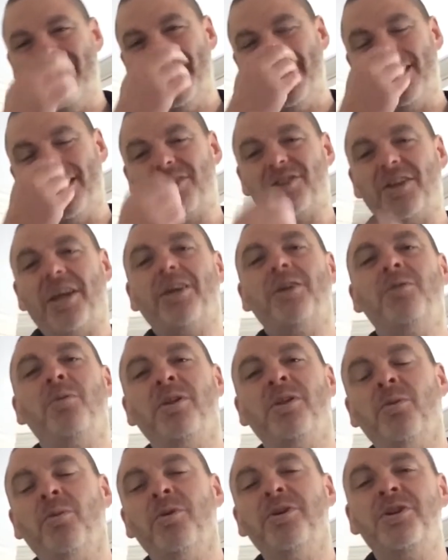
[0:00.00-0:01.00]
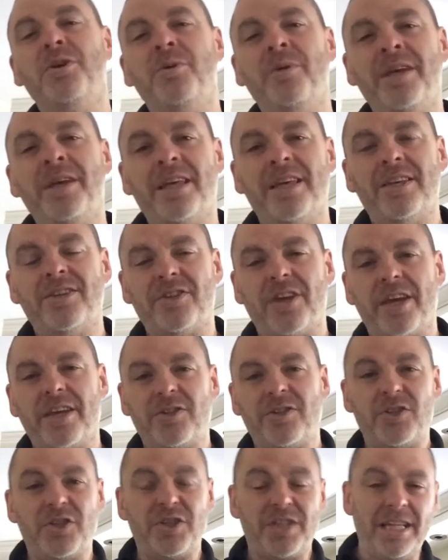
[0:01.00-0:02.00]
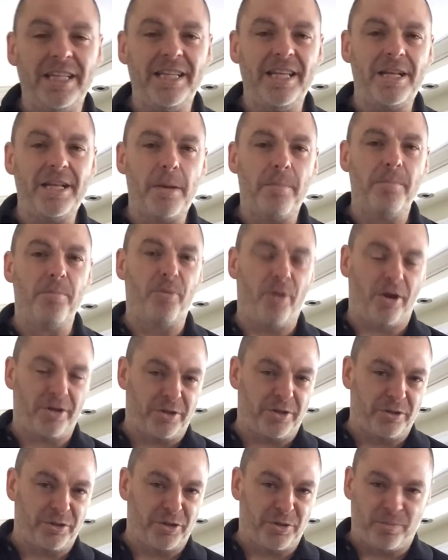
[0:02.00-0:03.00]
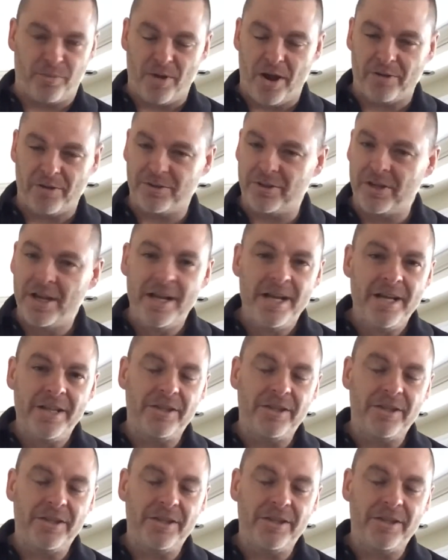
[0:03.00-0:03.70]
The second one that we're doing is a skillet Brussels sprouts.